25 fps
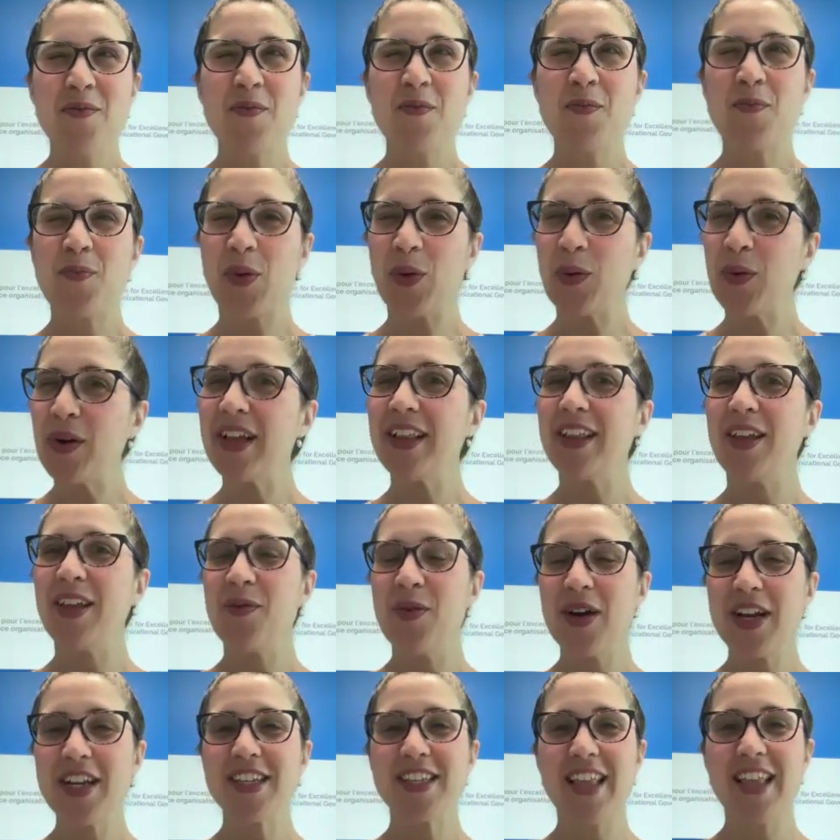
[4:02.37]
But really, what
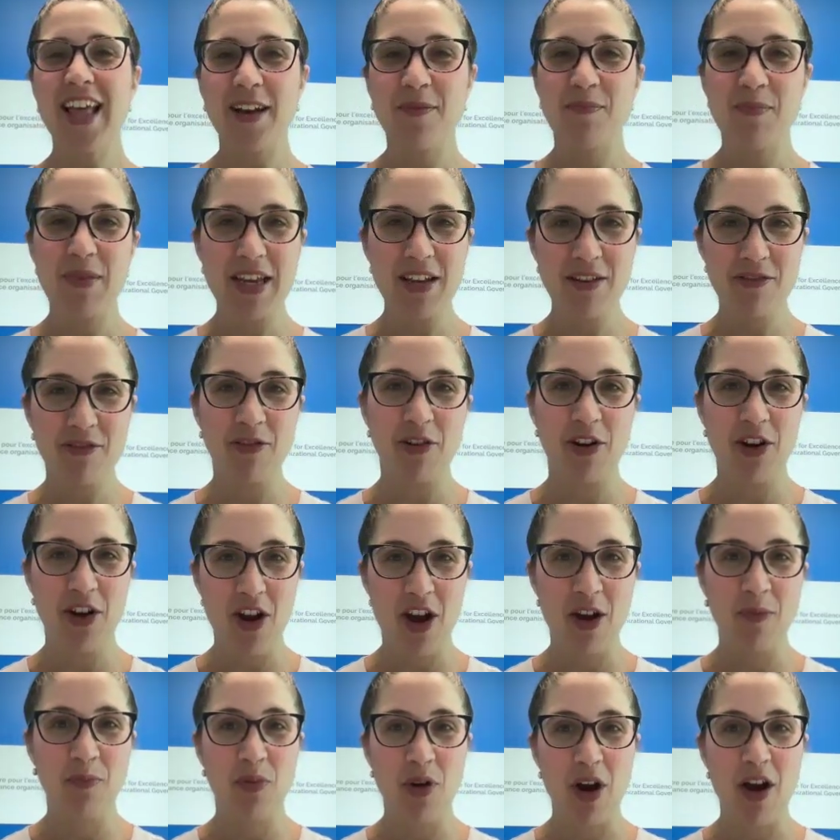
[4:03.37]
does that mean for a
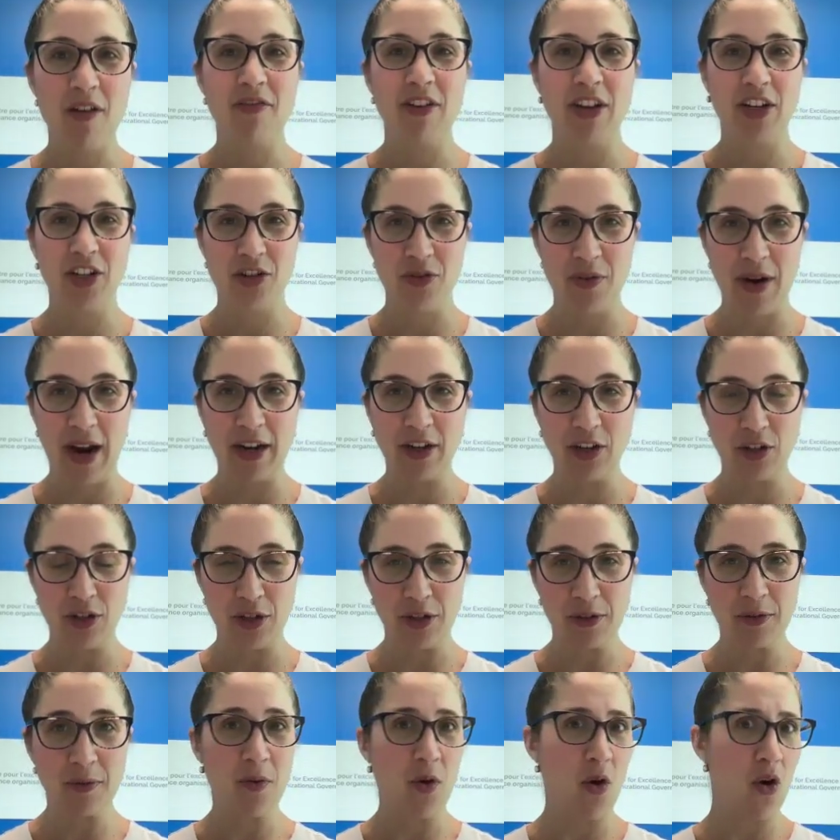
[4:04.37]
nonprofit
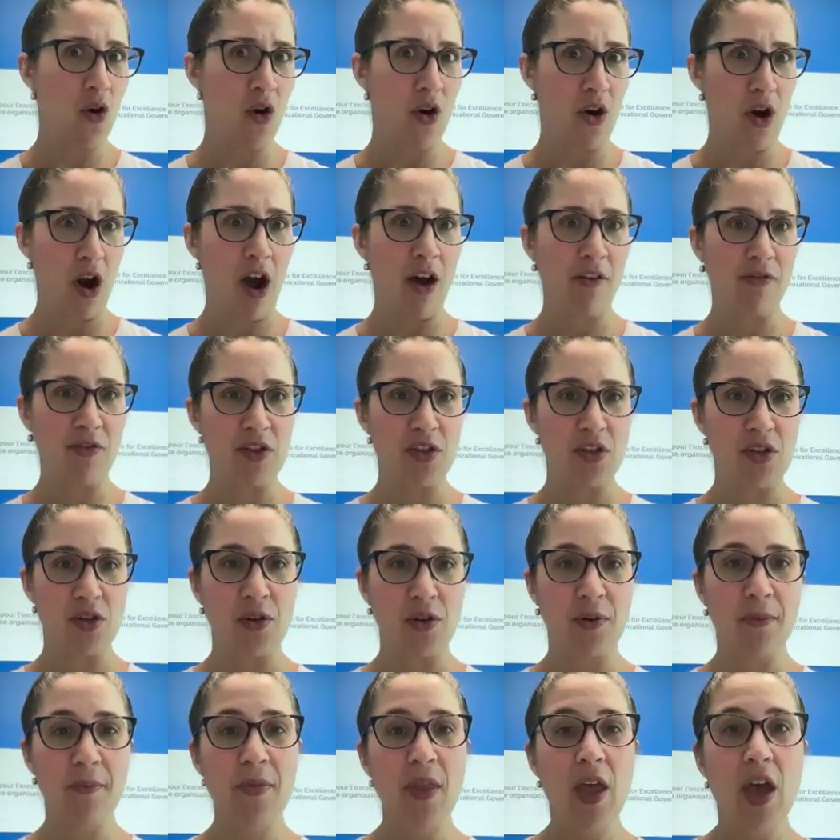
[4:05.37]
director or
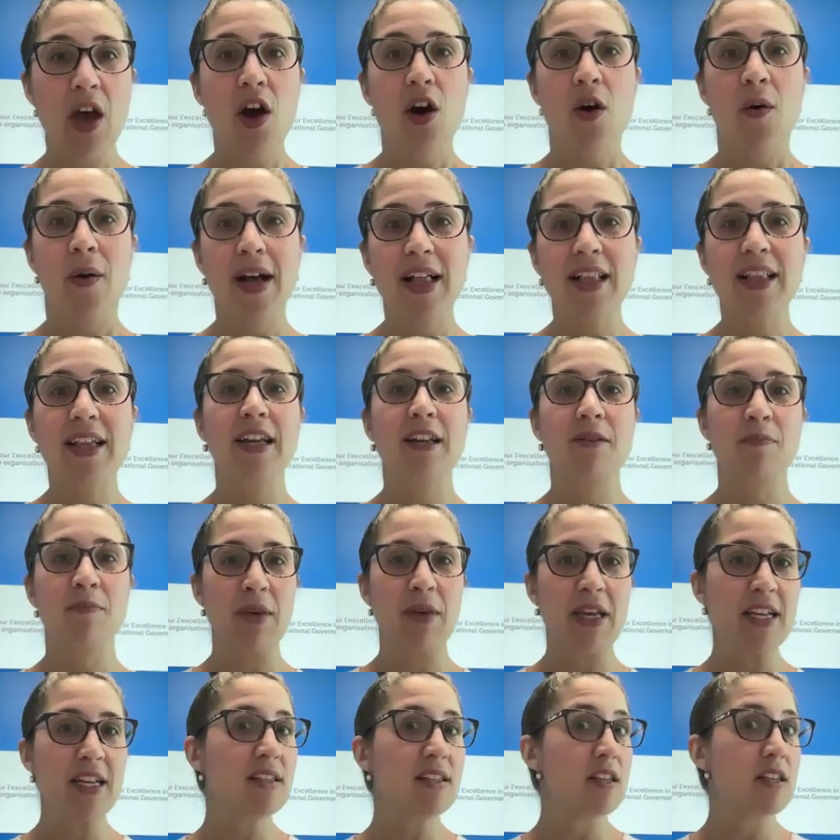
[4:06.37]
officer? Well, it
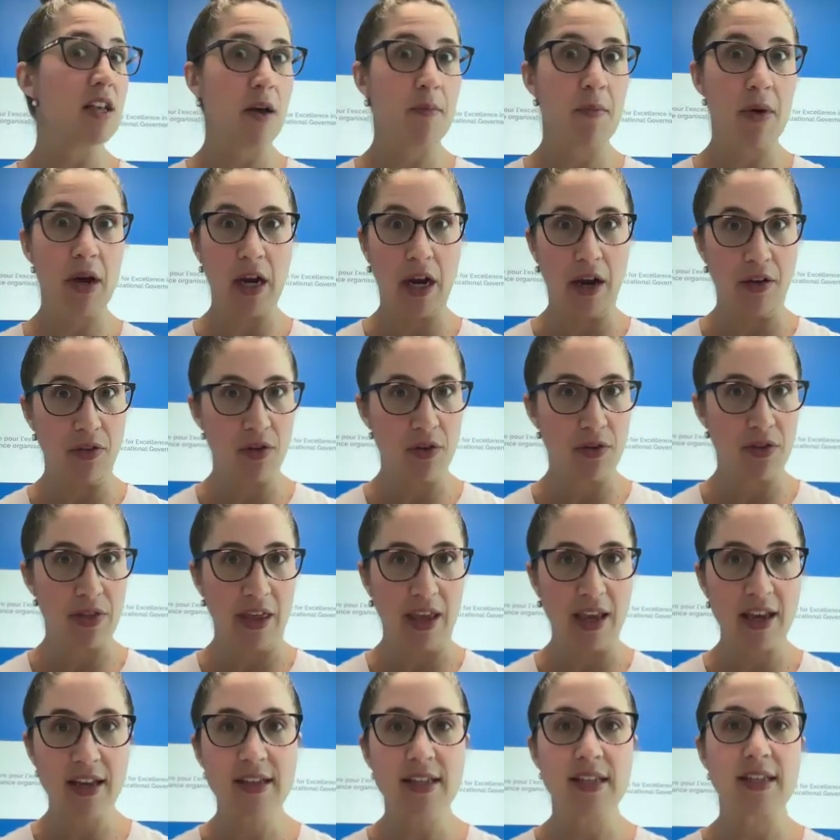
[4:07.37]
means, among other
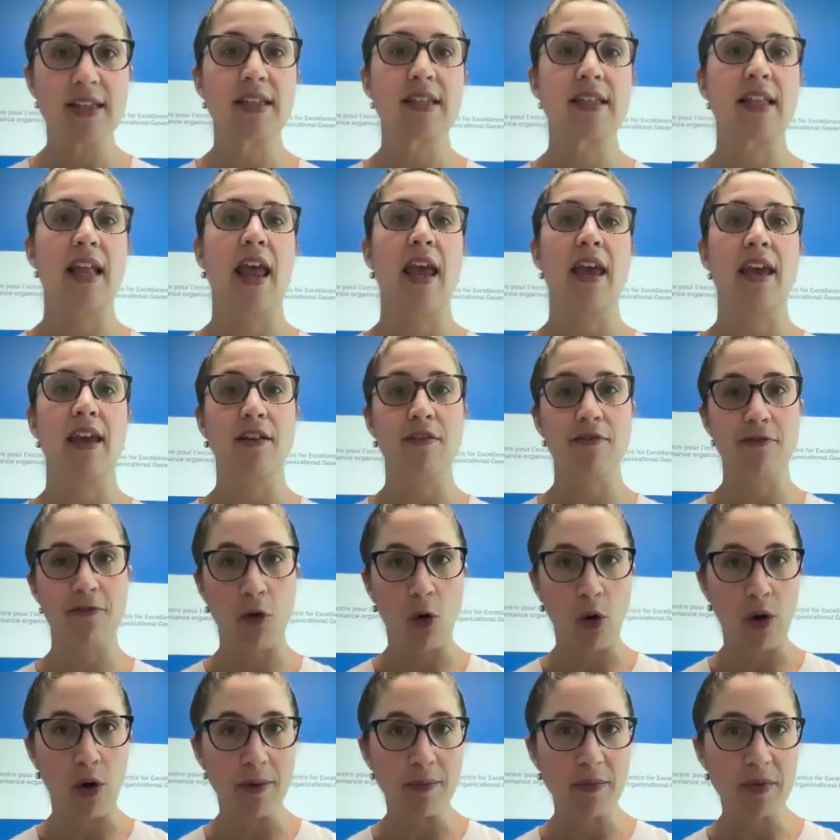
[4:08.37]
things, staying
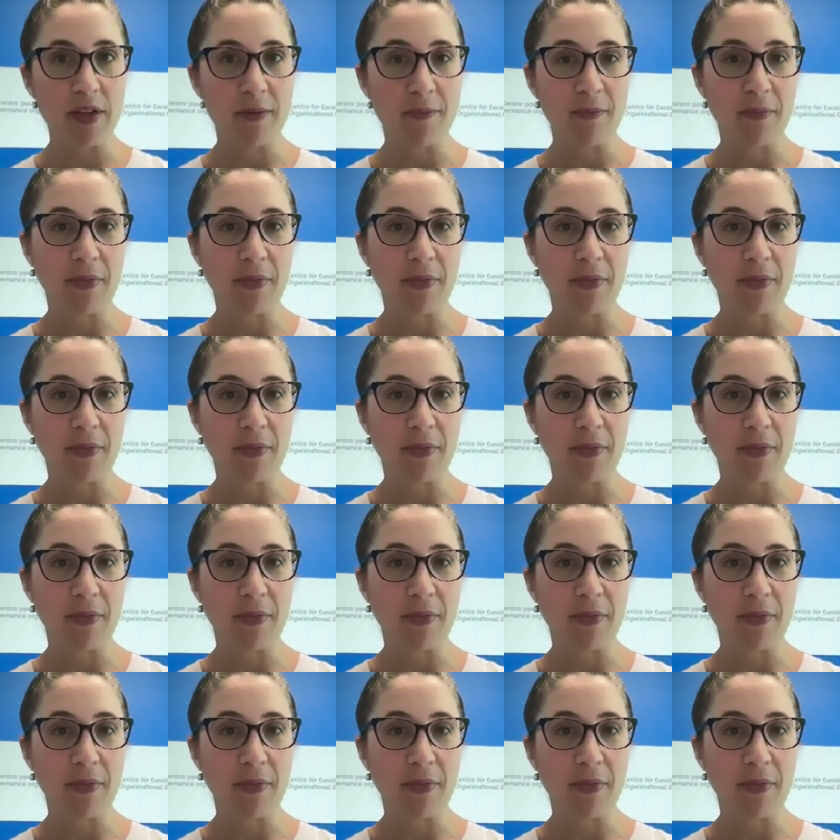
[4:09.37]
informed.